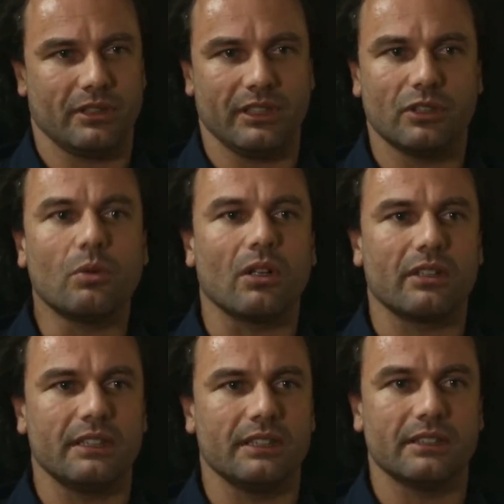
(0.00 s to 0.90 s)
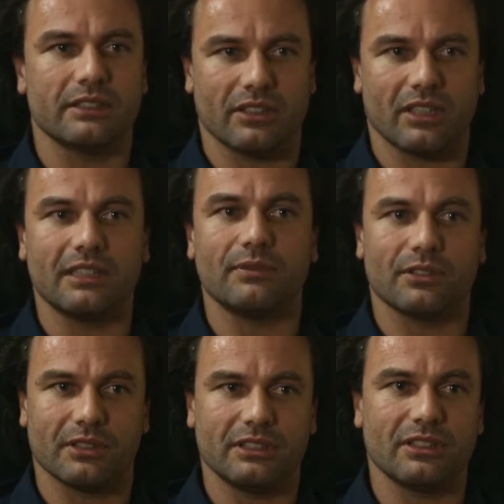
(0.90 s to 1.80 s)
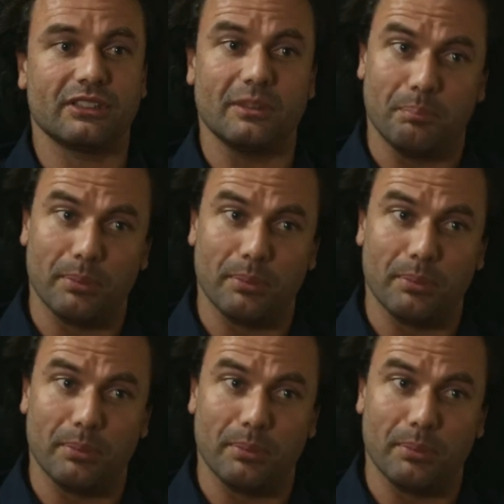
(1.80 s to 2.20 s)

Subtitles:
really quality scientific research that